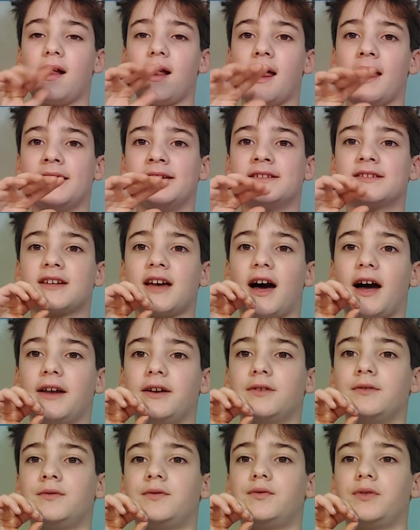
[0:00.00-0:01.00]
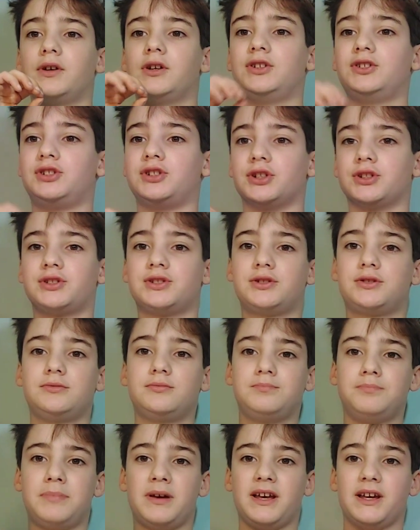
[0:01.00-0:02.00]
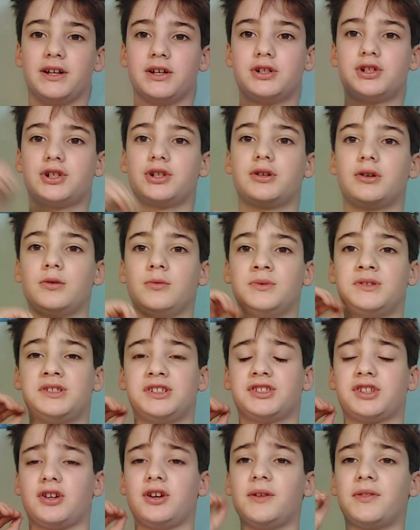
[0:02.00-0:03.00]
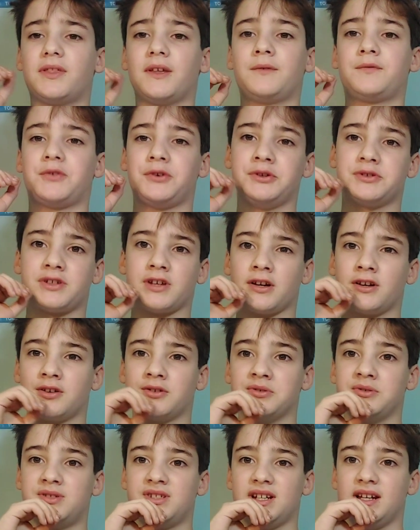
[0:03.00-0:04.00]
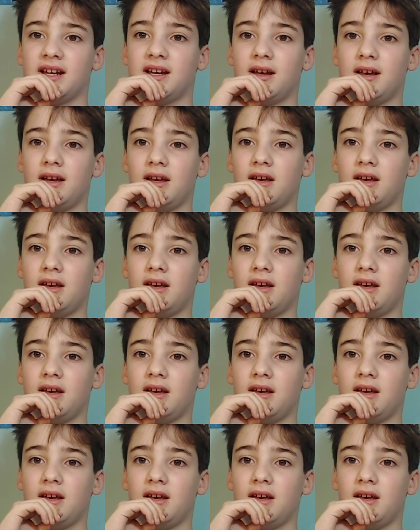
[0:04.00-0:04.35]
and kind of just pitch, which is a good thing for Yusei Kikuchi.